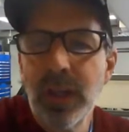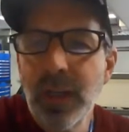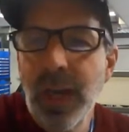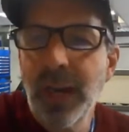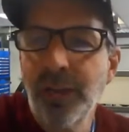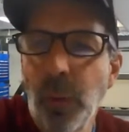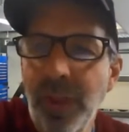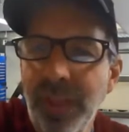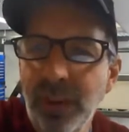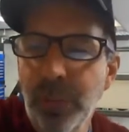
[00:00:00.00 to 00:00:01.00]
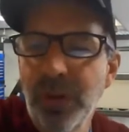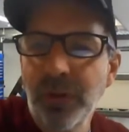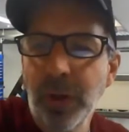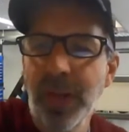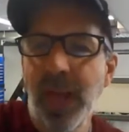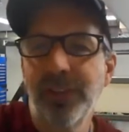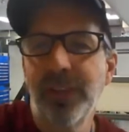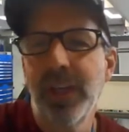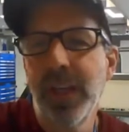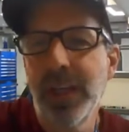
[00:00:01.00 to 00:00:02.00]
Hi everyone, thanks so much for coming out
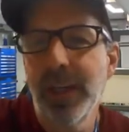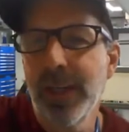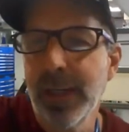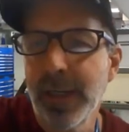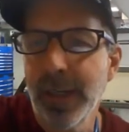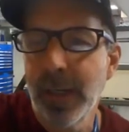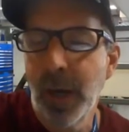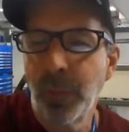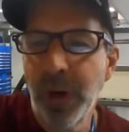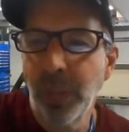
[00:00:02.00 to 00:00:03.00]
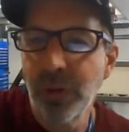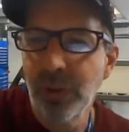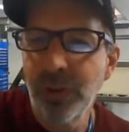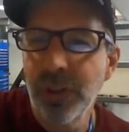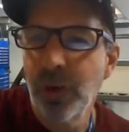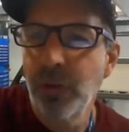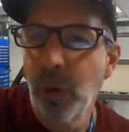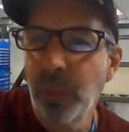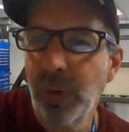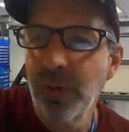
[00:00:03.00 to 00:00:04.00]
today. I'm Ray Russell, CEO of
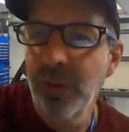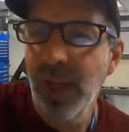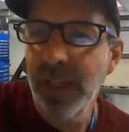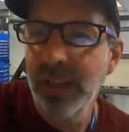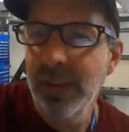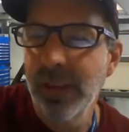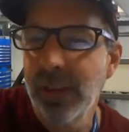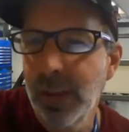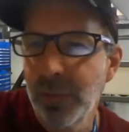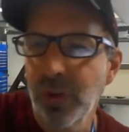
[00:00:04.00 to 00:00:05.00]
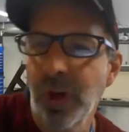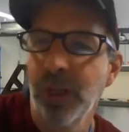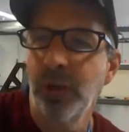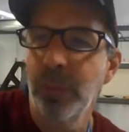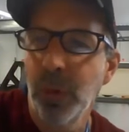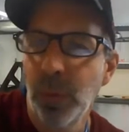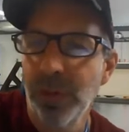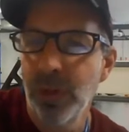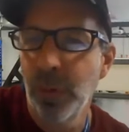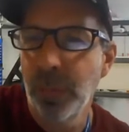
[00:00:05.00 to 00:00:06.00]
RoPro Design. Sorry I couldn't be
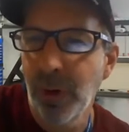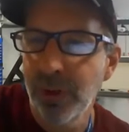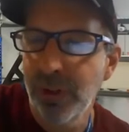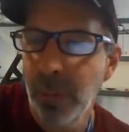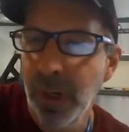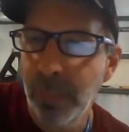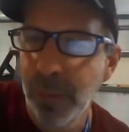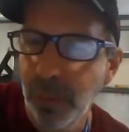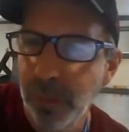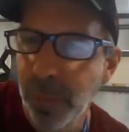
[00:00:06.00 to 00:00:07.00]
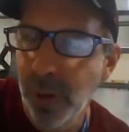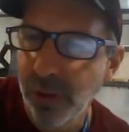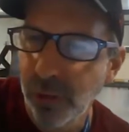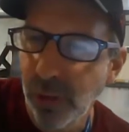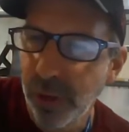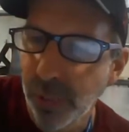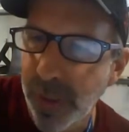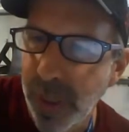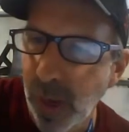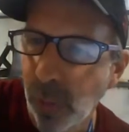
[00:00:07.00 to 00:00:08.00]
with you in person, but I'm in Brisbane, Australia
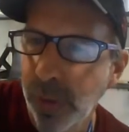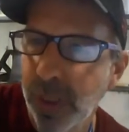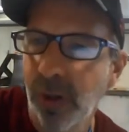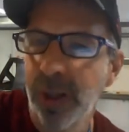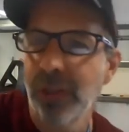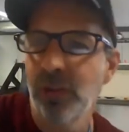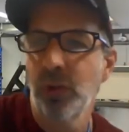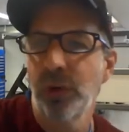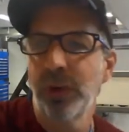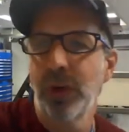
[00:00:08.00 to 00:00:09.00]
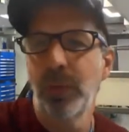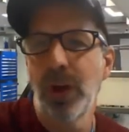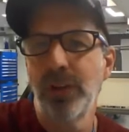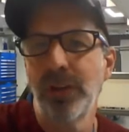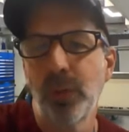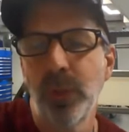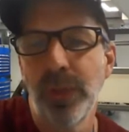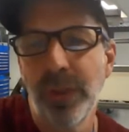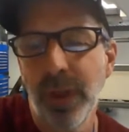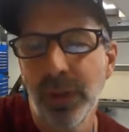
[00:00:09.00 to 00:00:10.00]
right now working on a short-term project
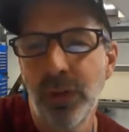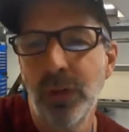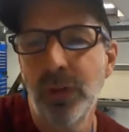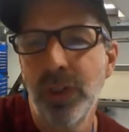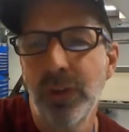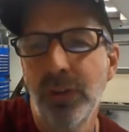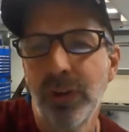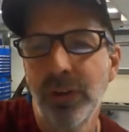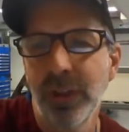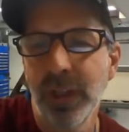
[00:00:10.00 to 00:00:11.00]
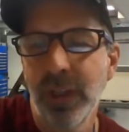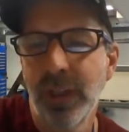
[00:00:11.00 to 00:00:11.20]
with QUT University.